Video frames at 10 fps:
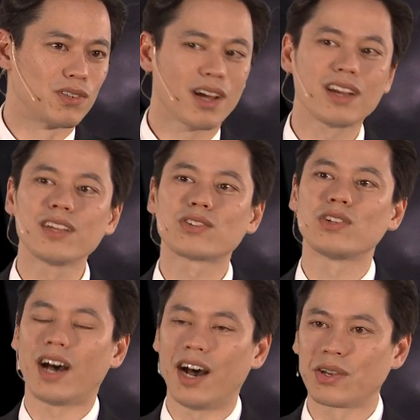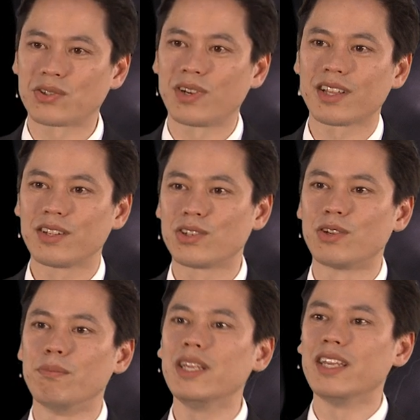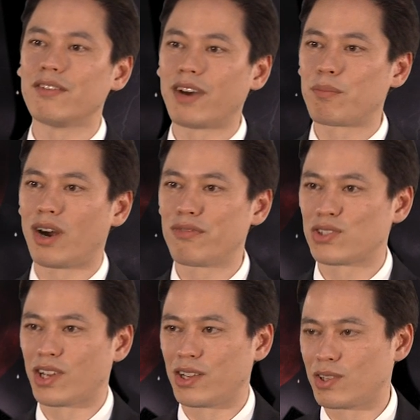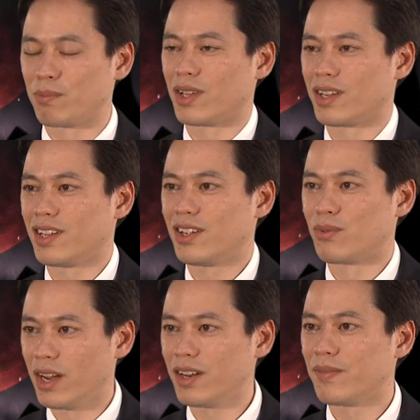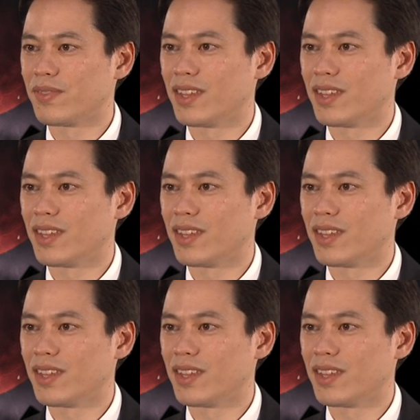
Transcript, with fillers: They're not going to listen to us, they're not going to listen to me if I prophesy something, right?